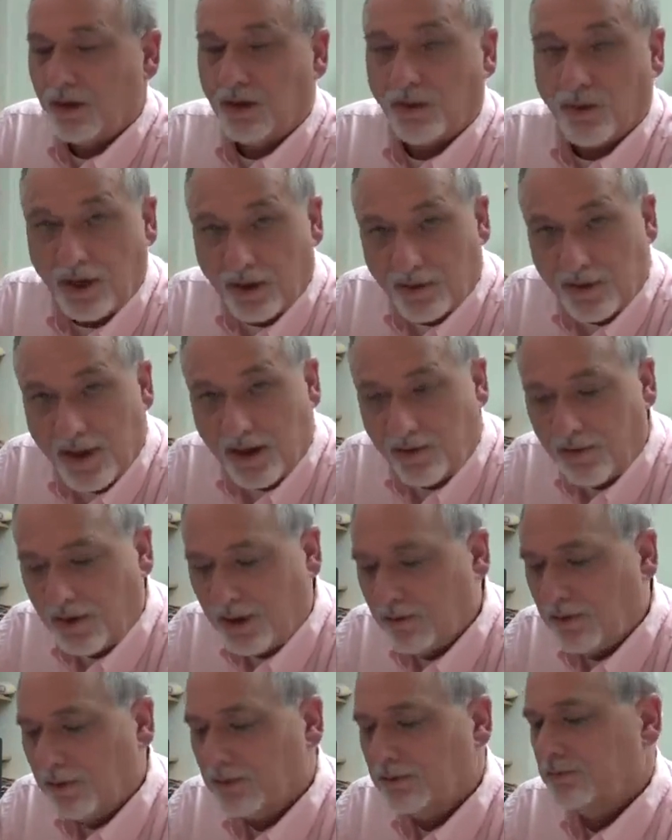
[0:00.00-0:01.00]
Greater than or
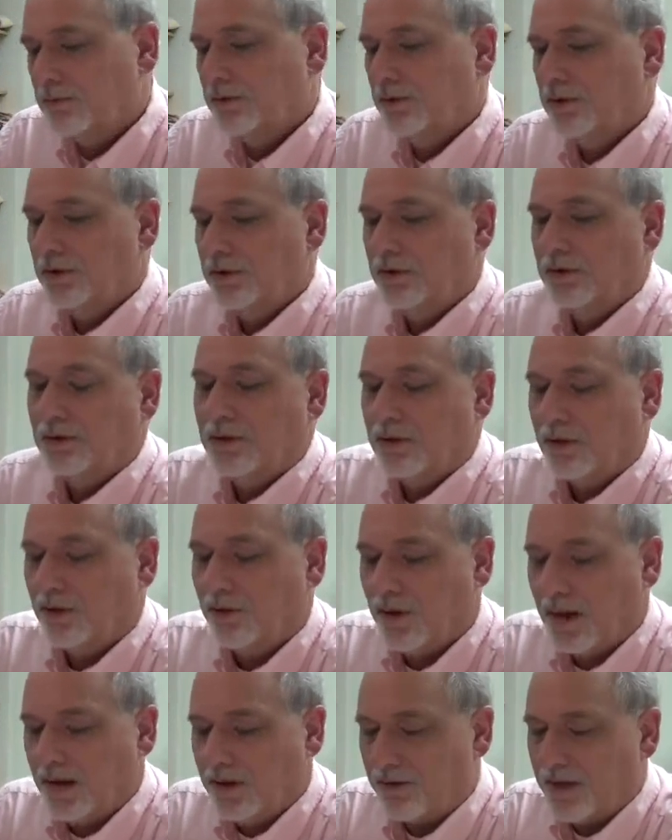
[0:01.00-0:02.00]
equal,
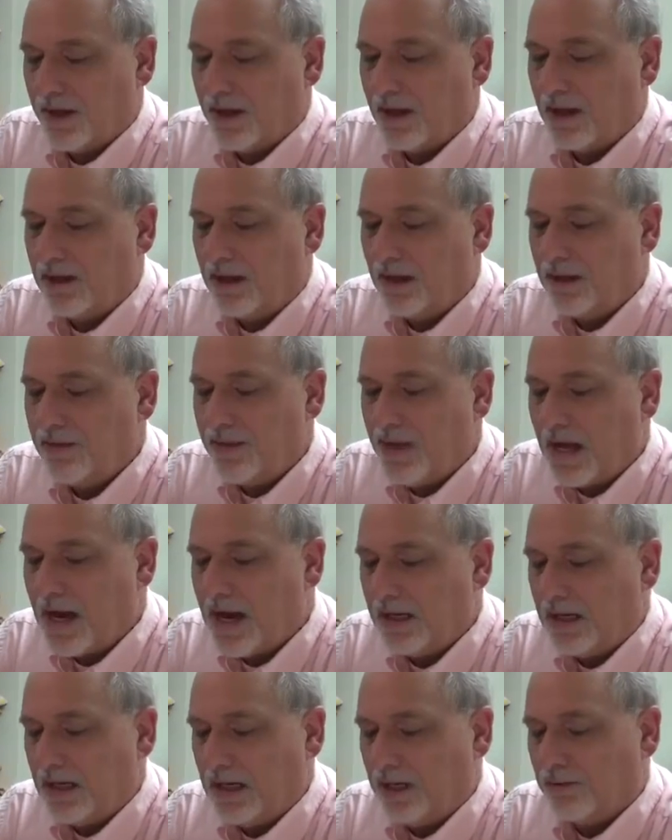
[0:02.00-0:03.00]
greater than, and
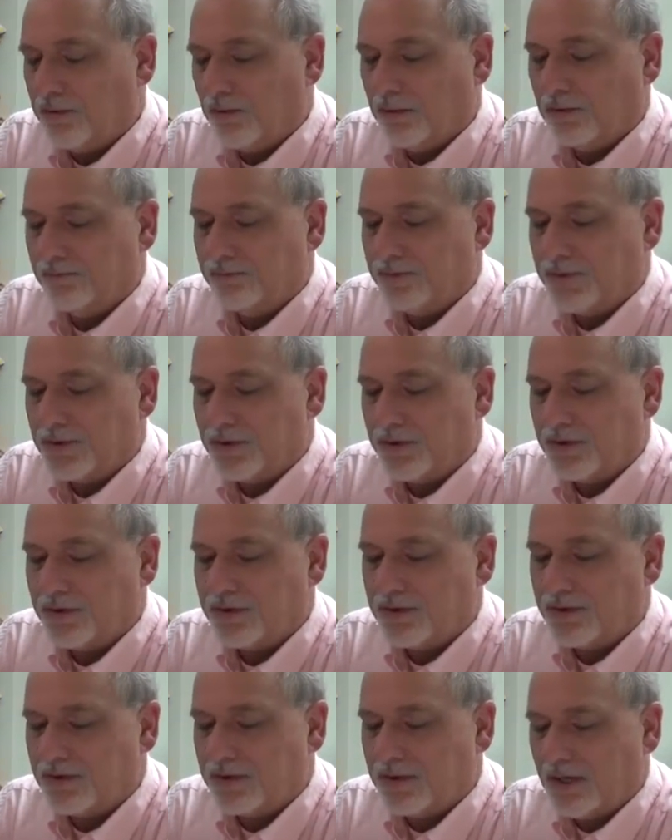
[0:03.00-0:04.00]
not equal. So
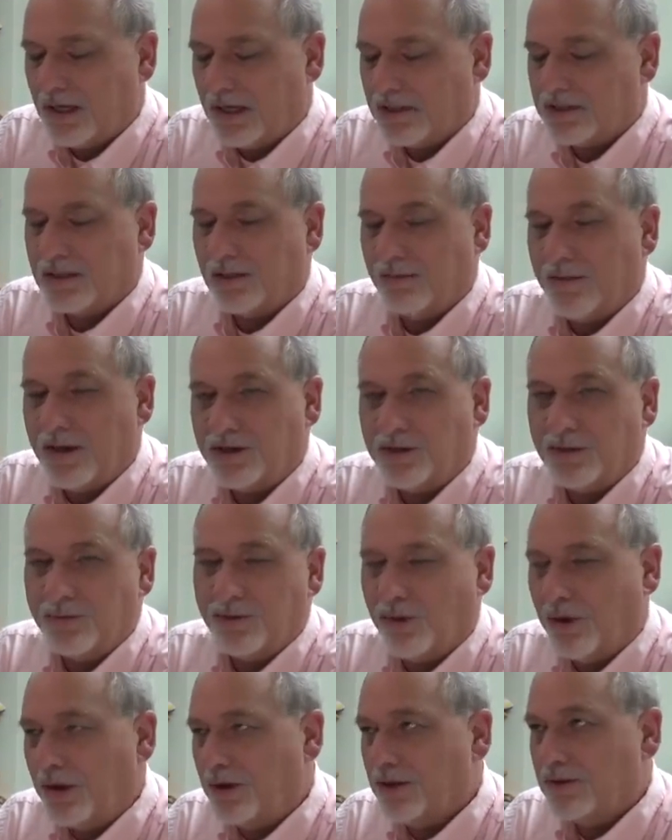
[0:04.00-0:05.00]
this is the exclamation
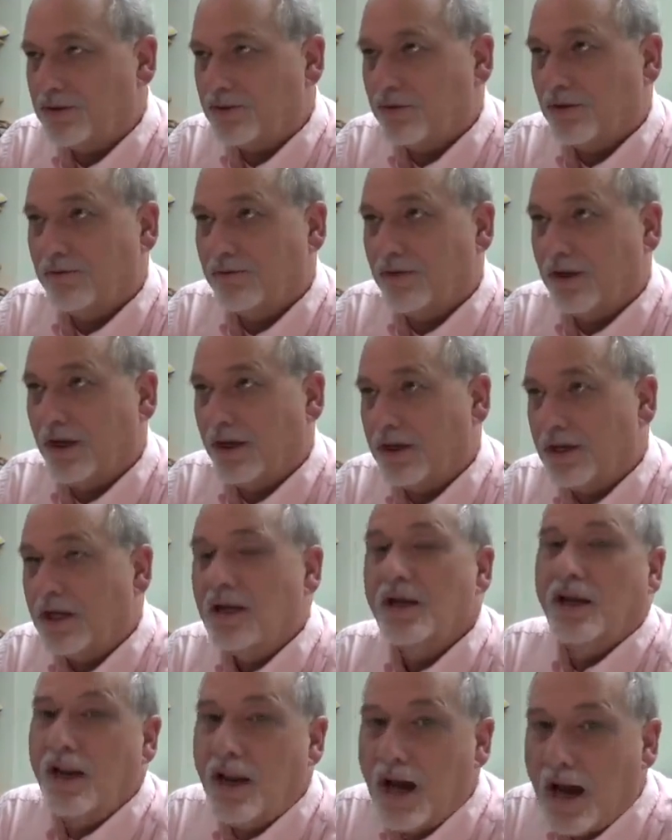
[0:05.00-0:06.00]
point is sort of like
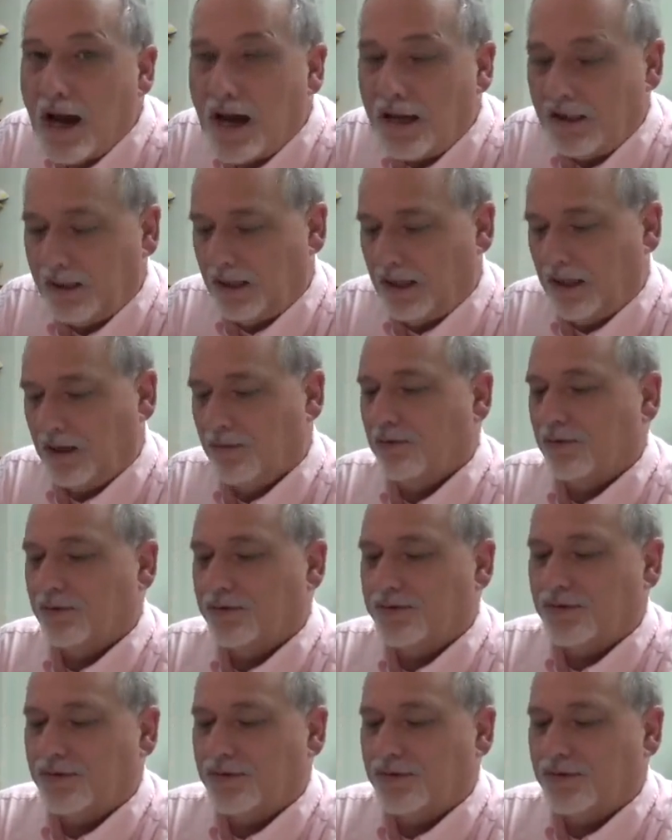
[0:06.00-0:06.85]
not equal.